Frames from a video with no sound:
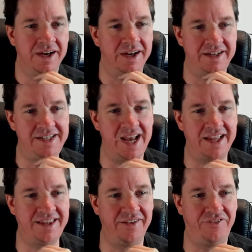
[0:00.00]
a
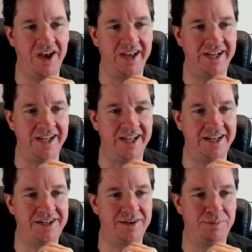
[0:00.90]
death-defying
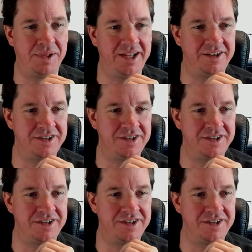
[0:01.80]
interplanar